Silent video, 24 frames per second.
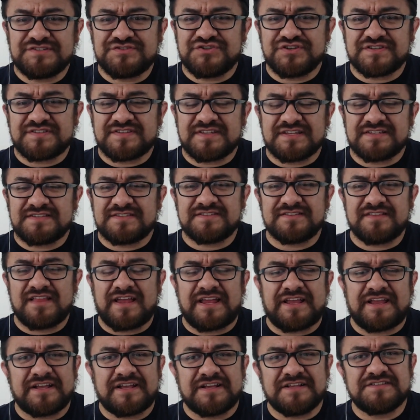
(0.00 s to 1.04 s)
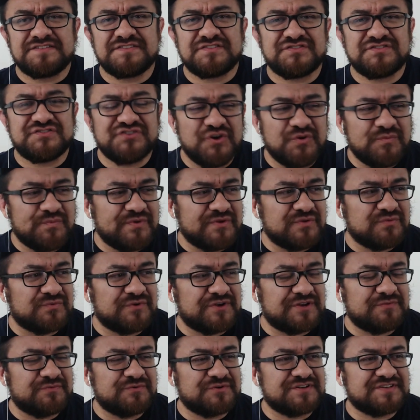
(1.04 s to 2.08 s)
It's stupid
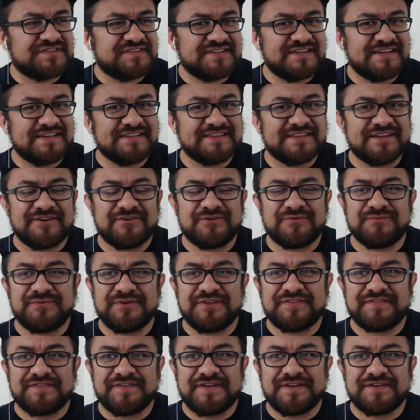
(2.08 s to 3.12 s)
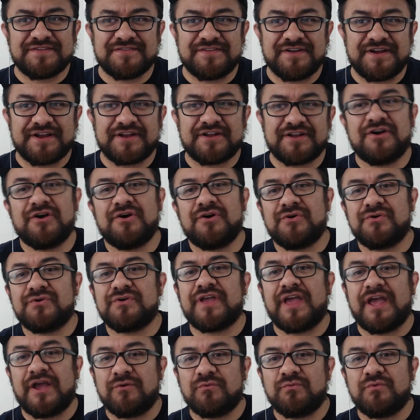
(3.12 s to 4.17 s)
when we're sitting there and we think like, oh,
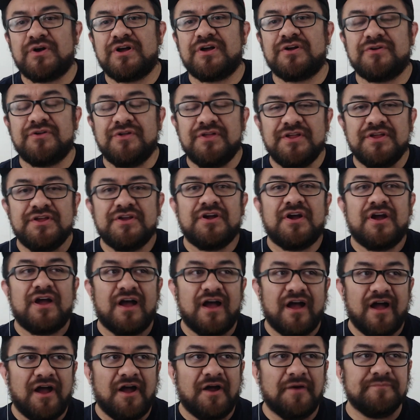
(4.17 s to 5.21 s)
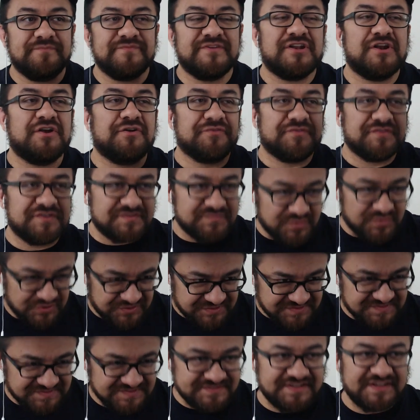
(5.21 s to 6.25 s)
okay, well, this
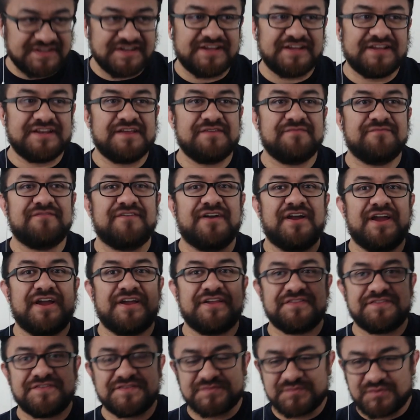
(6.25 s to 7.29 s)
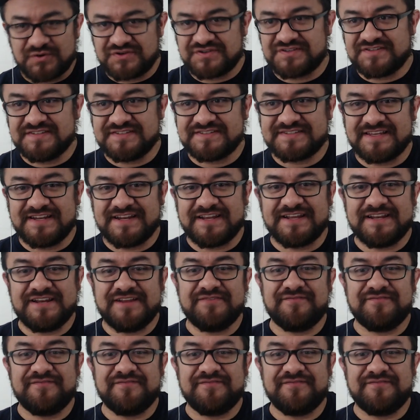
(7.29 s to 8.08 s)
person's getting an invite, this person's getting an